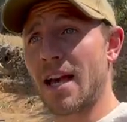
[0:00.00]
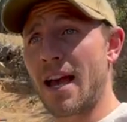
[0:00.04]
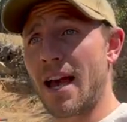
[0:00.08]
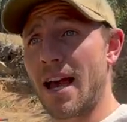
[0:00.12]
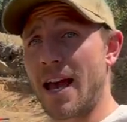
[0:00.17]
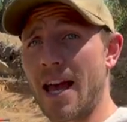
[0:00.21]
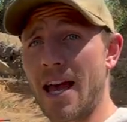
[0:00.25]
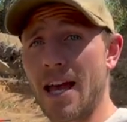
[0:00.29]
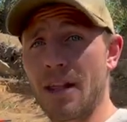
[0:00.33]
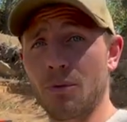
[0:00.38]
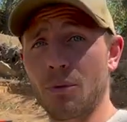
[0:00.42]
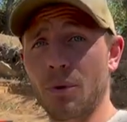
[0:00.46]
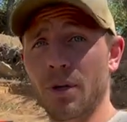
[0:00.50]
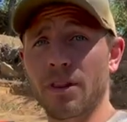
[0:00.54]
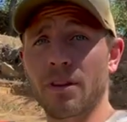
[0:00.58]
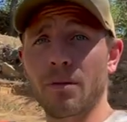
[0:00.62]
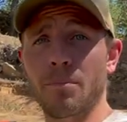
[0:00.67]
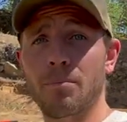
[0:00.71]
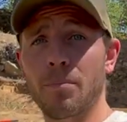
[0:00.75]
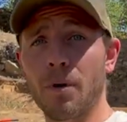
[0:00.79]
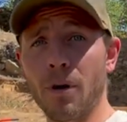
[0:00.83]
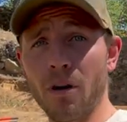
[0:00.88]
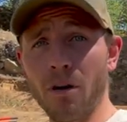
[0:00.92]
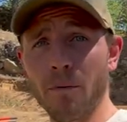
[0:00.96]
And with the
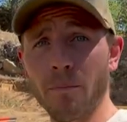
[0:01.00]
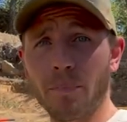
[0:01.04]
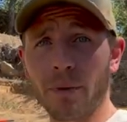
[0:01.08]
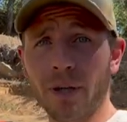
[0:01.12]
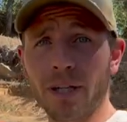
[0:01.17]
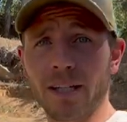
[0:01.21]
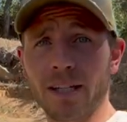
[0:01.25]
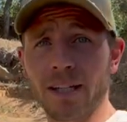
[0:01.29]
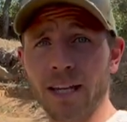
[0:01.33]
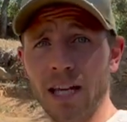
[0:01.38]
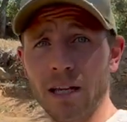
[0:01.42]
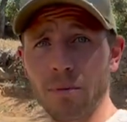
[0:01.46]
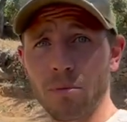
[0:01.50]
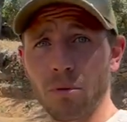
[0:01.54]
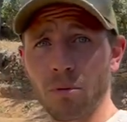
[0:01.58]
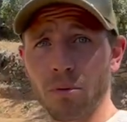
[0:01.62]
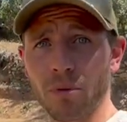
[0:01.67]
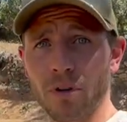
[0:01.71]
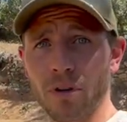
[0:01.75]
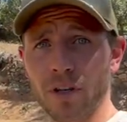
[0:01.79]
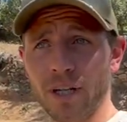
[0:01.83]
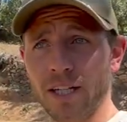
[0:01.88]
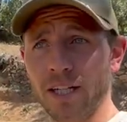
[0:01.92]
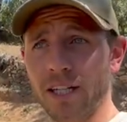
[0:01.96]
pump and cable
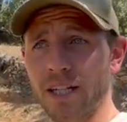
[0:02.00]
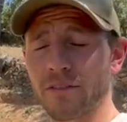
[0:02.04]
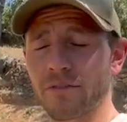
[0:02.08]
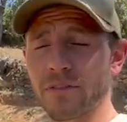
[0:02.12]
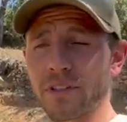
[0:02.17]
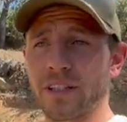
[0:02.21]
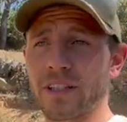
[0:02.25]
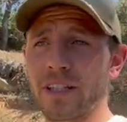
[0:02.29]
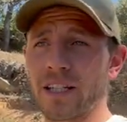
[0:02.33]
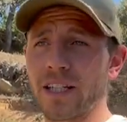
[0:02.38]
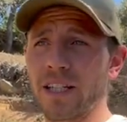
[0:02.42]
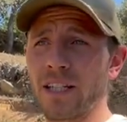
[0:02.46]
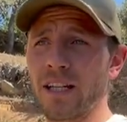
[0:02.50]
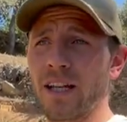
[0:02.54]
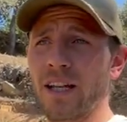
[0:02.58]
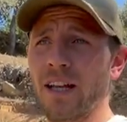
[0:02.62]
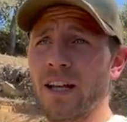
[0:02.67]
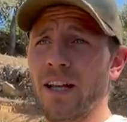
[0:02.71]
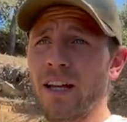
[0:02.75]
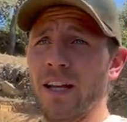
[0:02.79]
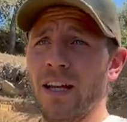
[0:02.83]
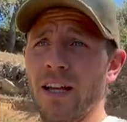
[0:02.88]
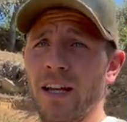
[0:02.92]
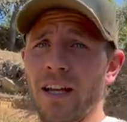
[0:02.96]
work and everything,
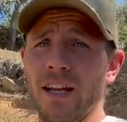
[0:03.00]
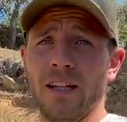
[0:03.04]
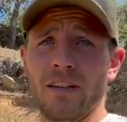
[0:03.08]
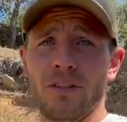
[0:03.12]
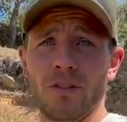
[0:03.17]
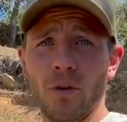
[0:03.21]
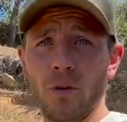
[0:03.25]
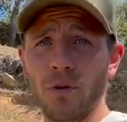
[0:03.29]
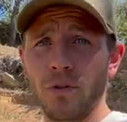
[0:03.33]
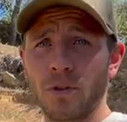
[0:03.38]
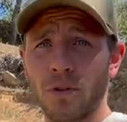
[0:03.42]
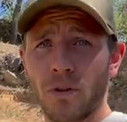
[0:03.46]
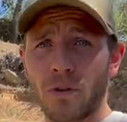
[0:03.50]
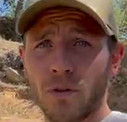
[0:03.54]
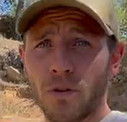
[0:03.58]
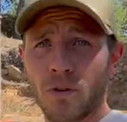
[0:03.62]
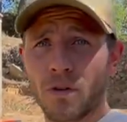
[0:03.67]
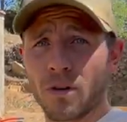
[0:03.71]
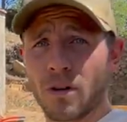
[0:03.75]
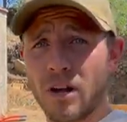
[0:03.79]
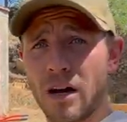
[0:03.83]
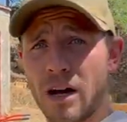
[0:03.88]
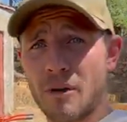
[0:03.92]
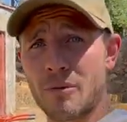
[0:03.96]
a
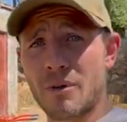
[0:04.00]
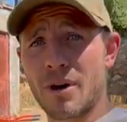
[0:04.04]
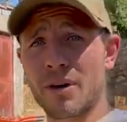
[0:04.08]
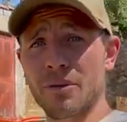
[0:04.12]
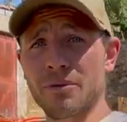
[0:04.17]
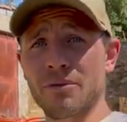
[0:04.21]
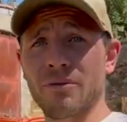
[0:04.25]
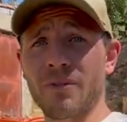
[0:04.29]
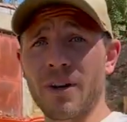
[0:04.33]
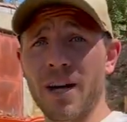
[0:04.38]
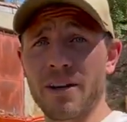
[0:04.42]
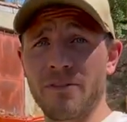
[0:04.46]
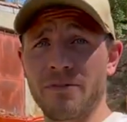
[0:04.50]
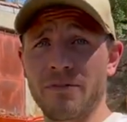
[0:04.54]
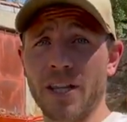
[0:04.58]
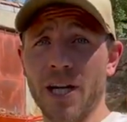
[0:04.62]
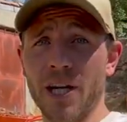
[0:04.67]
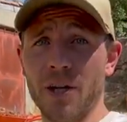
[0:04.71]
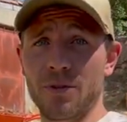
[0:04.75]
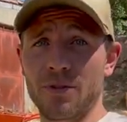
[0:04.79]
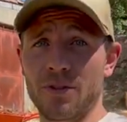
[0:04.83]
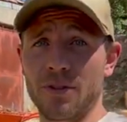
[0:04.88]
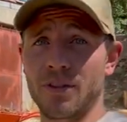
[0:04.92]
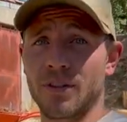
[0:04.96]
total around
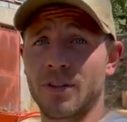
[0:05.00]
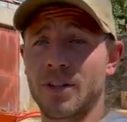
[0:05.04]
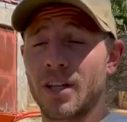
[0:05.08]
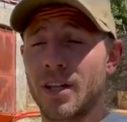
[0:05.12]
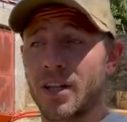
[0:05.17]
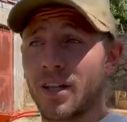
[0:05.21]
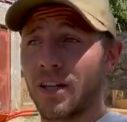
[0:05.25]
5,000.